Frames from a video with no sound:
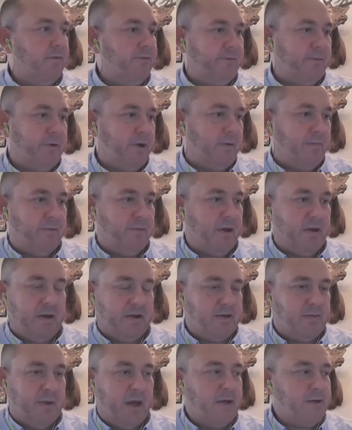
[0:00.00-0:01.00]
of,
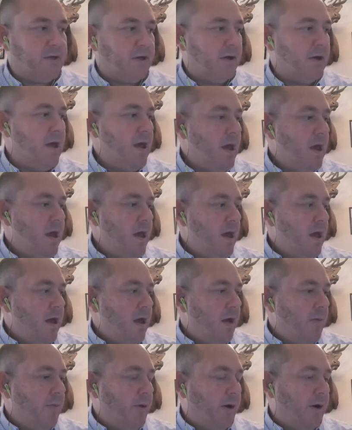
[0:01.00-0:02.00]
it's amazing.
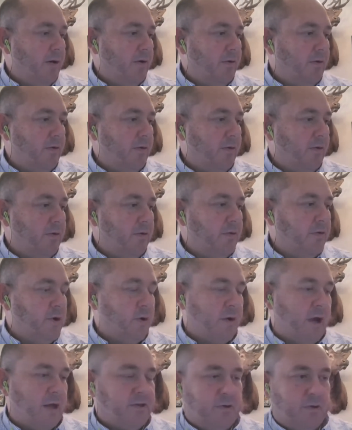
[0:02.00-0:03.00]
But
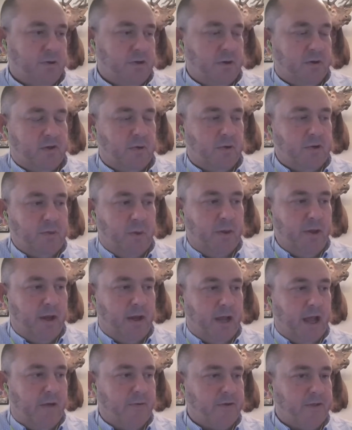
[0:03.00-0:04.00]
okay, so it's one
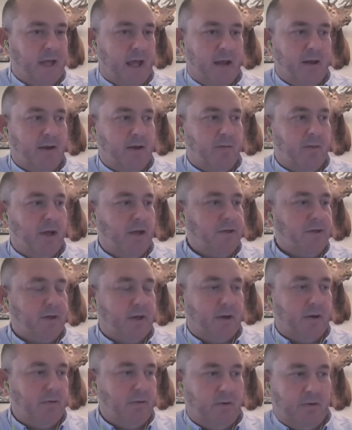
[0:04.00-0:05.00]
thing to have sand in
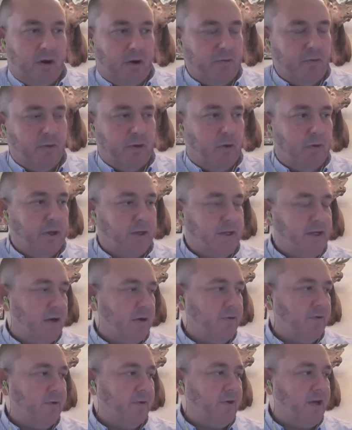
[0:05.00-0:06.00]
basin and only
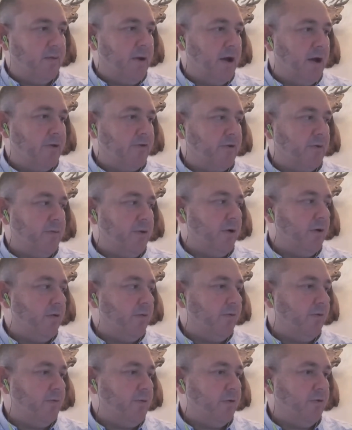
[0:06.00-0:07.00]
10 or 15 miles from
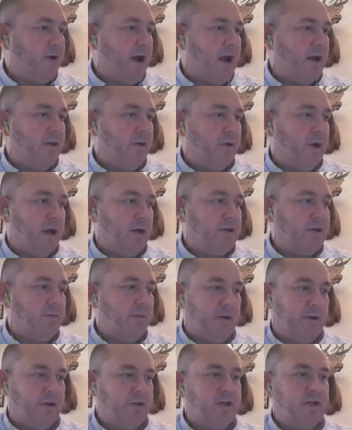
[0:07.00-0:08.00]
your frac
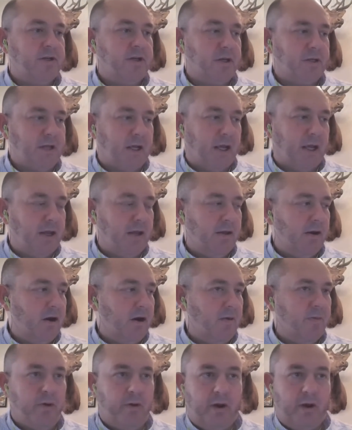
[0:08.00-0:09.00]
location, but logistics to get it
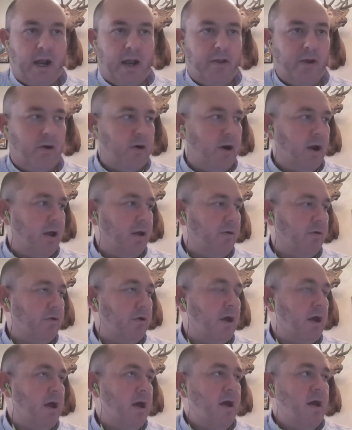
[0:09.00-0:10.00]
there, pull it out of the
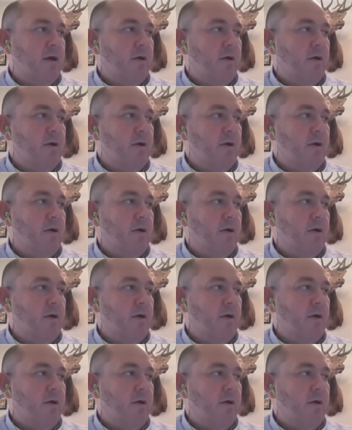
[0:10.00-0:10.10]
ground,